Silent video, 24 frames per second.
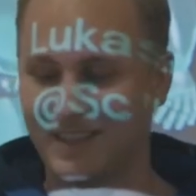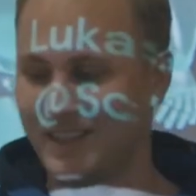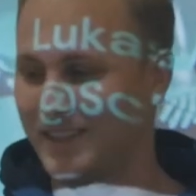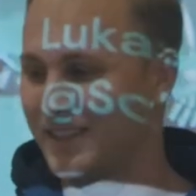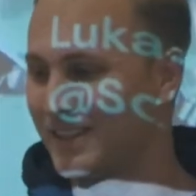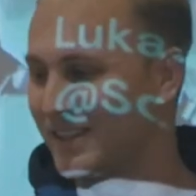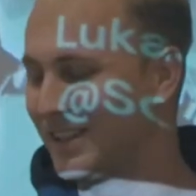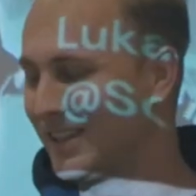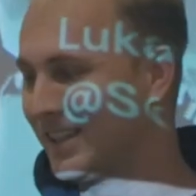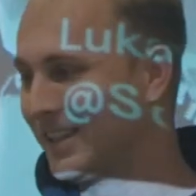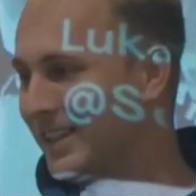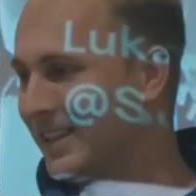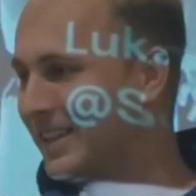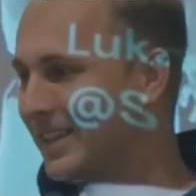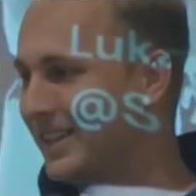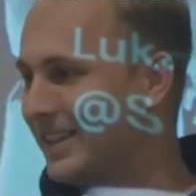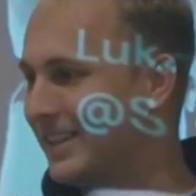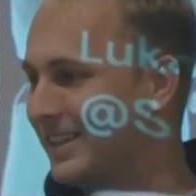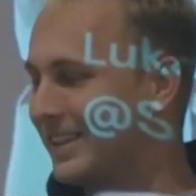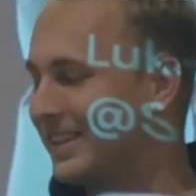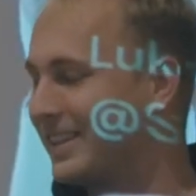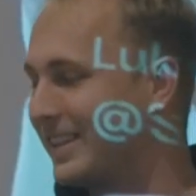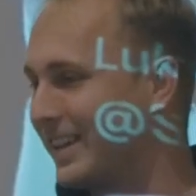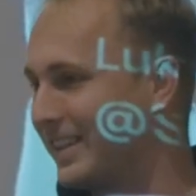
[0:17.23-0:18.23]
it,
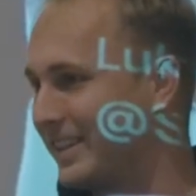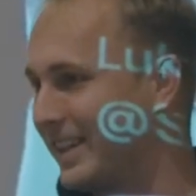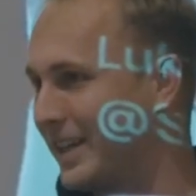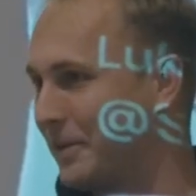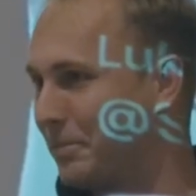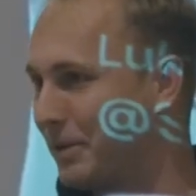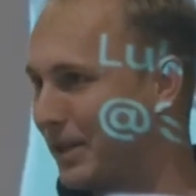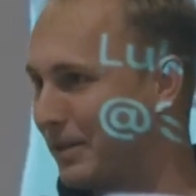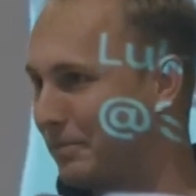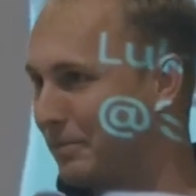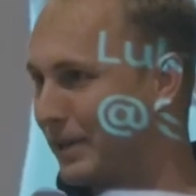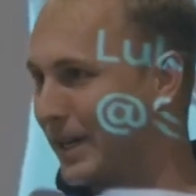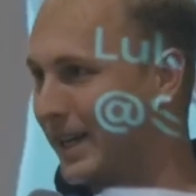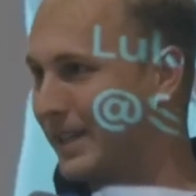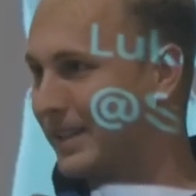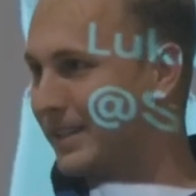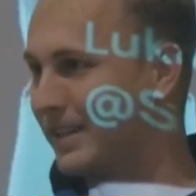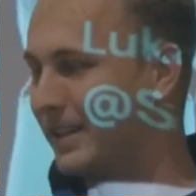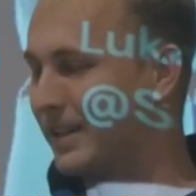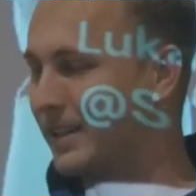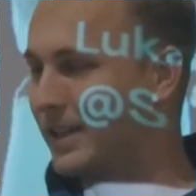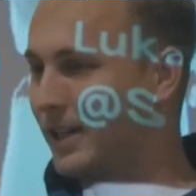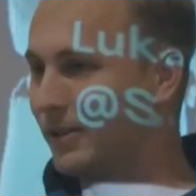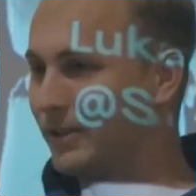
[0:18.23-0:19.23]
the idea behind
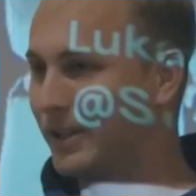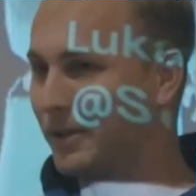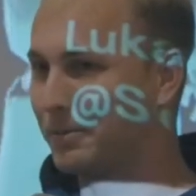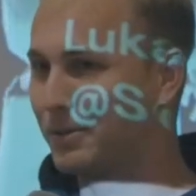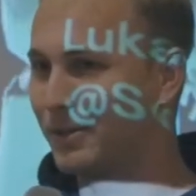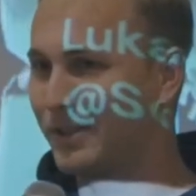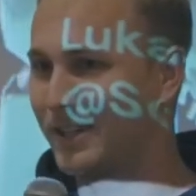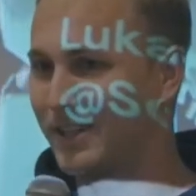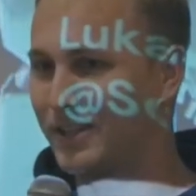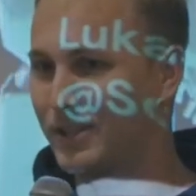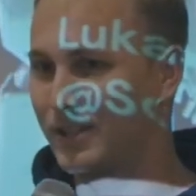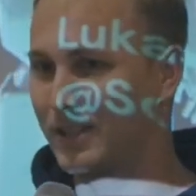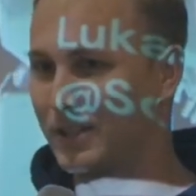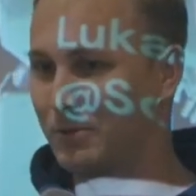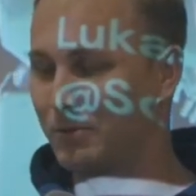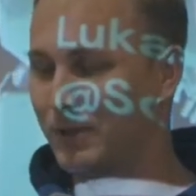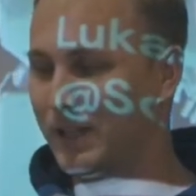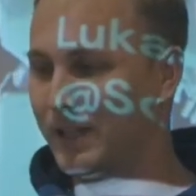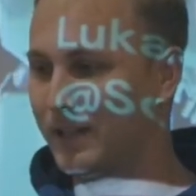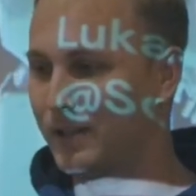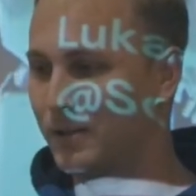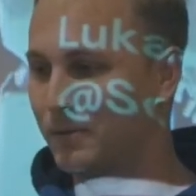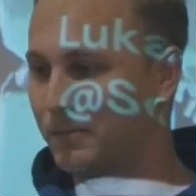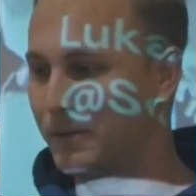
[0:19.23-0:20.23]
account abstraction is
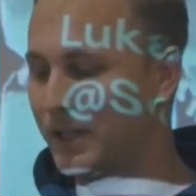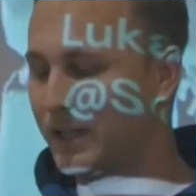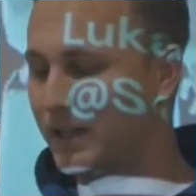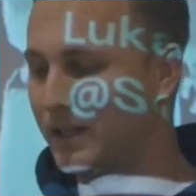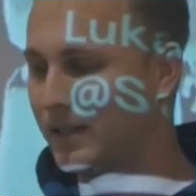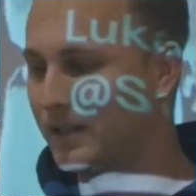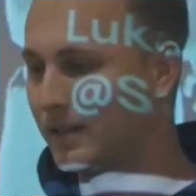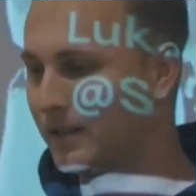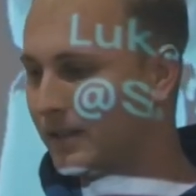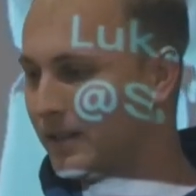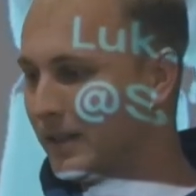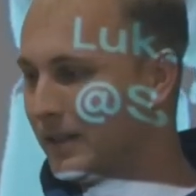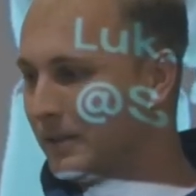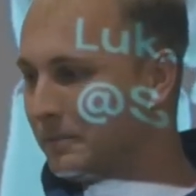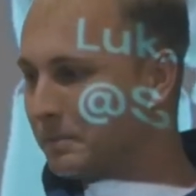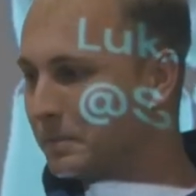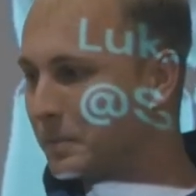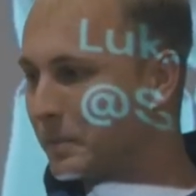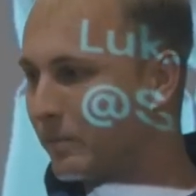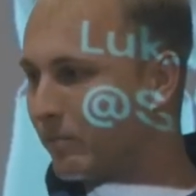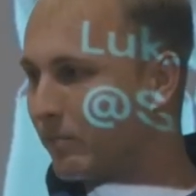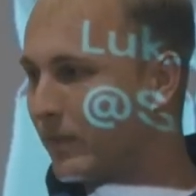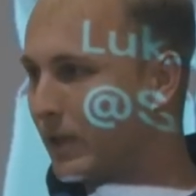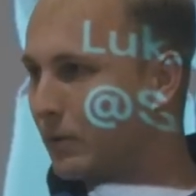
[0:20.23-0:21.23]
really to make
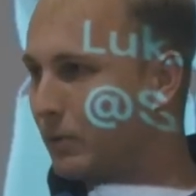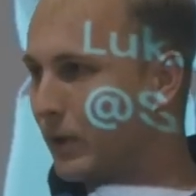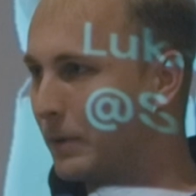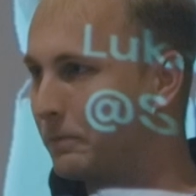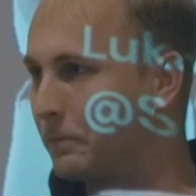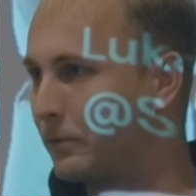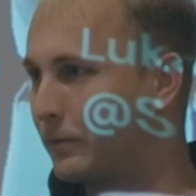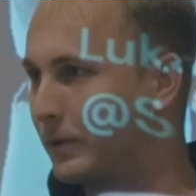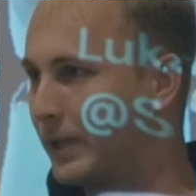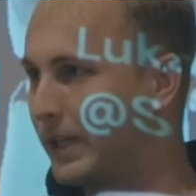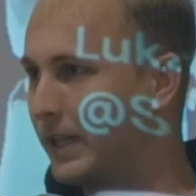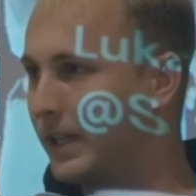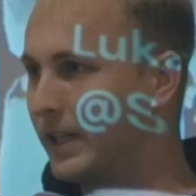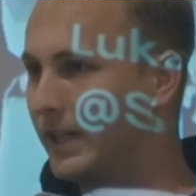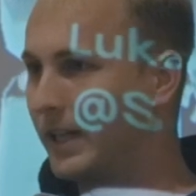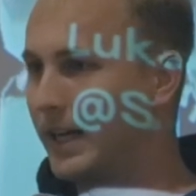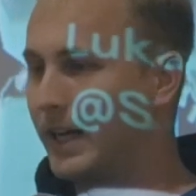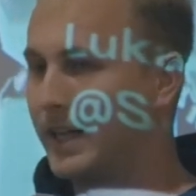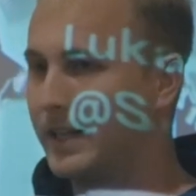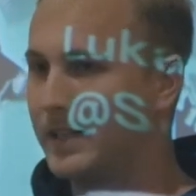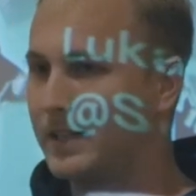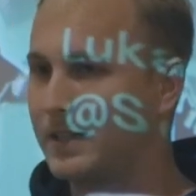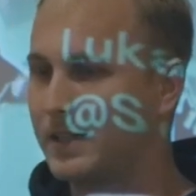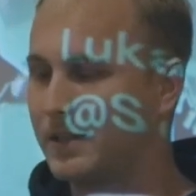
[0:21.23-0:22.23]
Web3
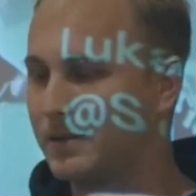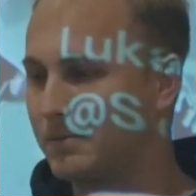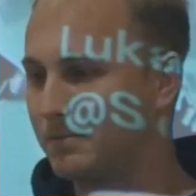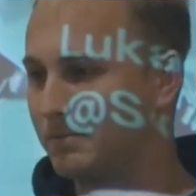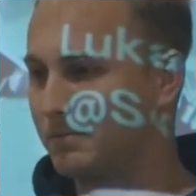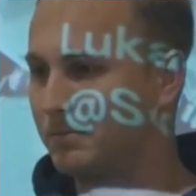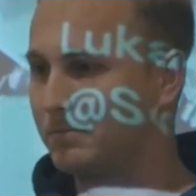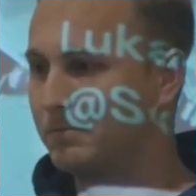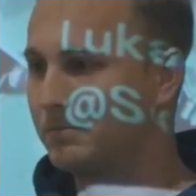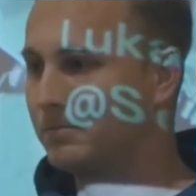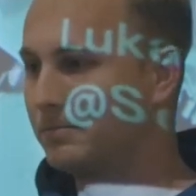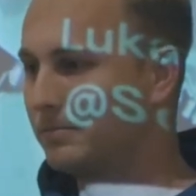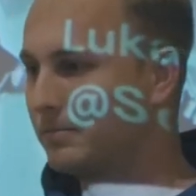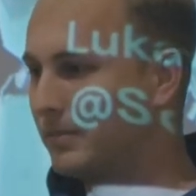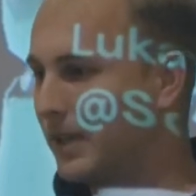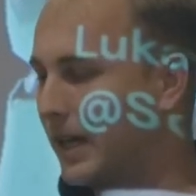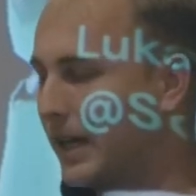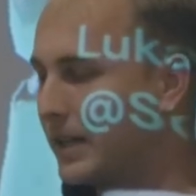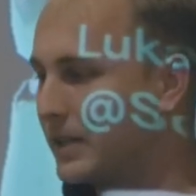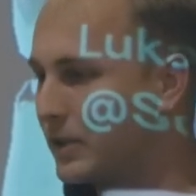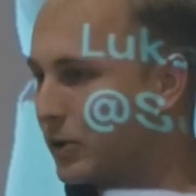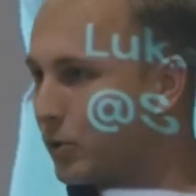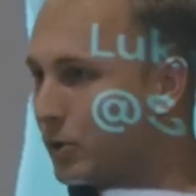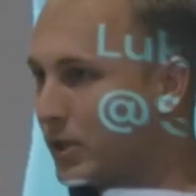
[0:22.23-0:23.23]

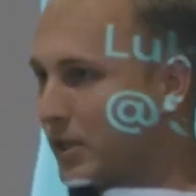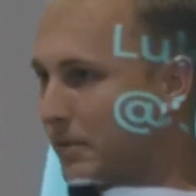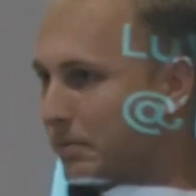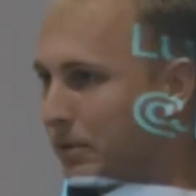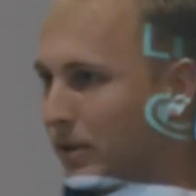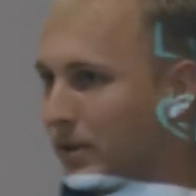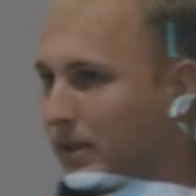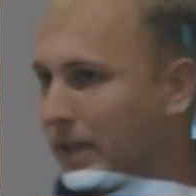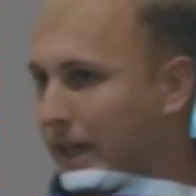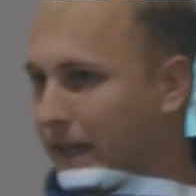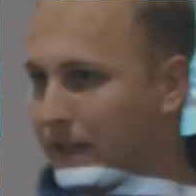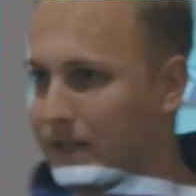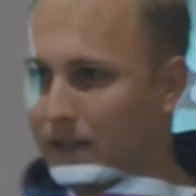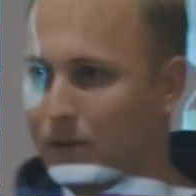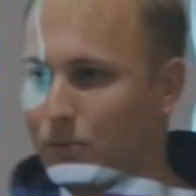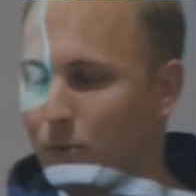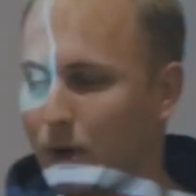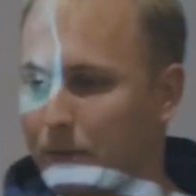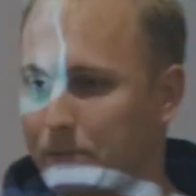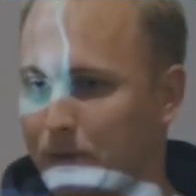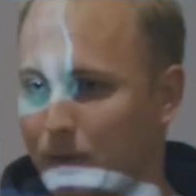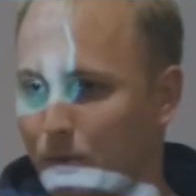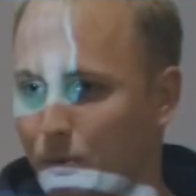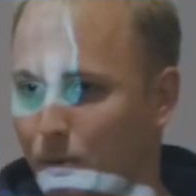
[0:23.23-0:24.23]
as usable as
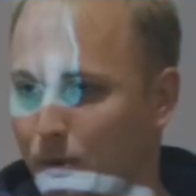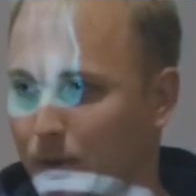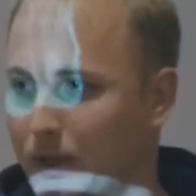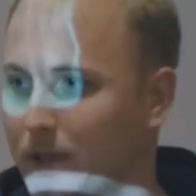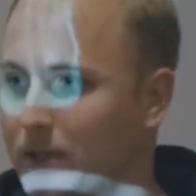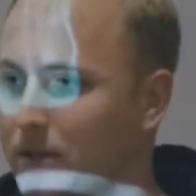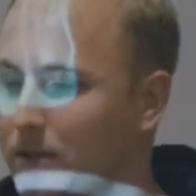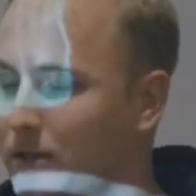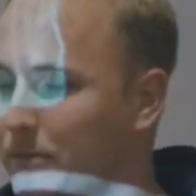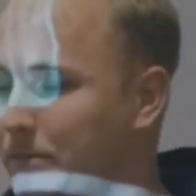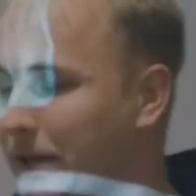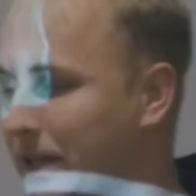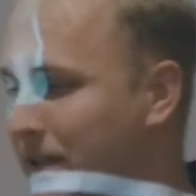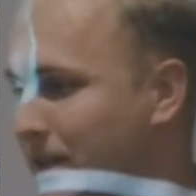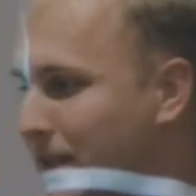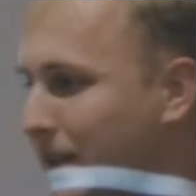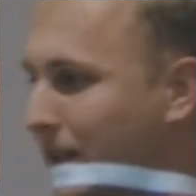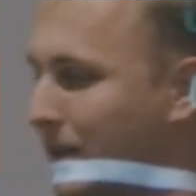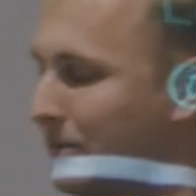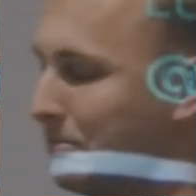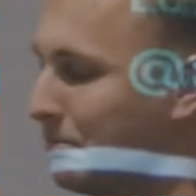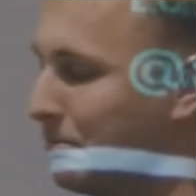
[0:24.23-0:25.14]
Web 2 is. So basically,